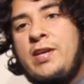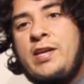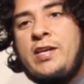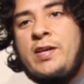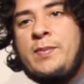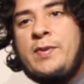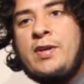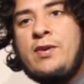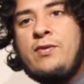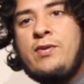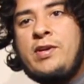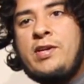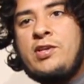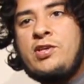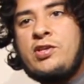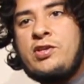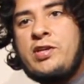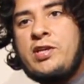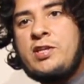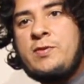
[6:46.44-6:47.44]
and Eddie have been going to
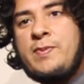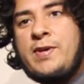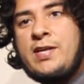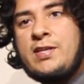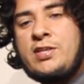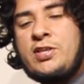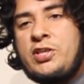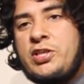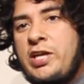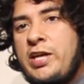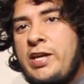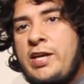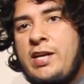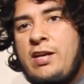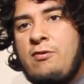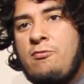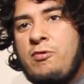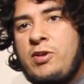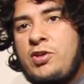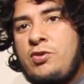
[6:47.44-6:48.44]
street spots, checking
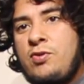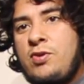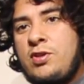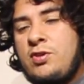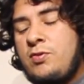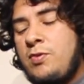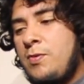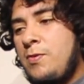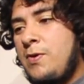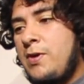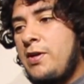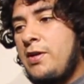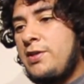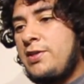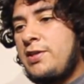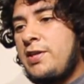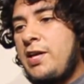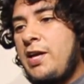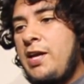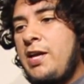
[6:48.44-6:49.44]
out which ones we want to
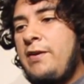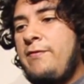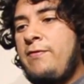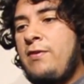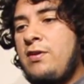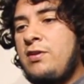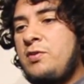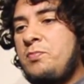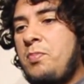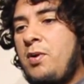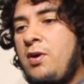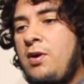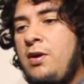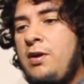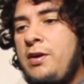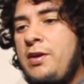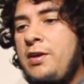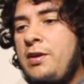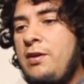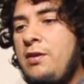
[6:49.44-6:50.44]
skate for his
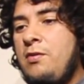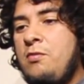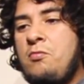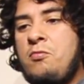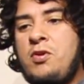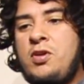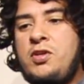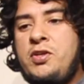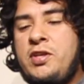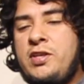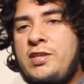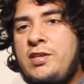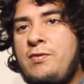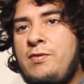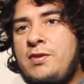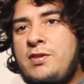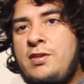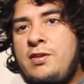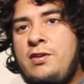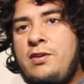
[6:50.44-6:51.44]
part and what tricks he
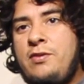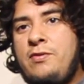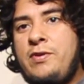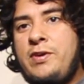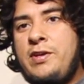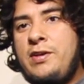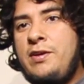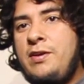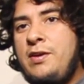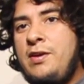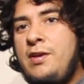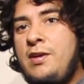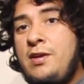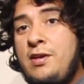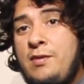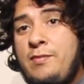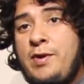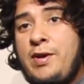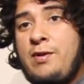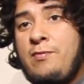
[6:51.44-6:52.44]
wants to do, and
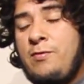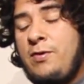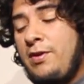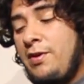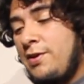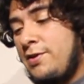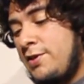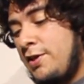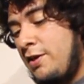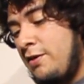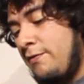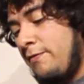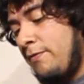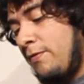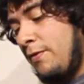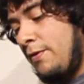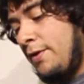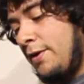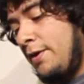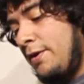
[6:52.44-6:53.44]
man, I'm really excited
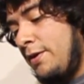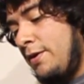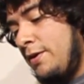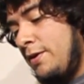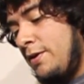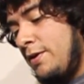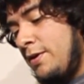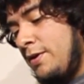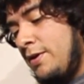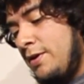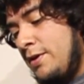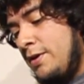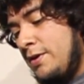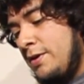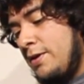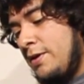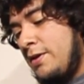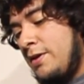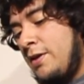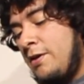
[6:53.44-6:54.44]
for it.
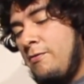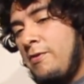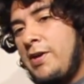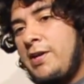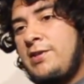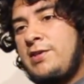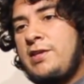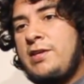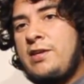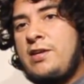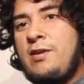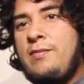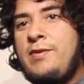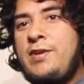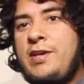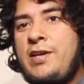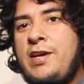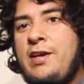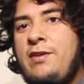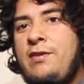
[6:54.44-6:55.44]
Can't wait to see it come
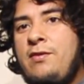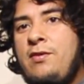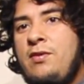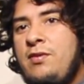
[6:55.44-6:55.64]
together.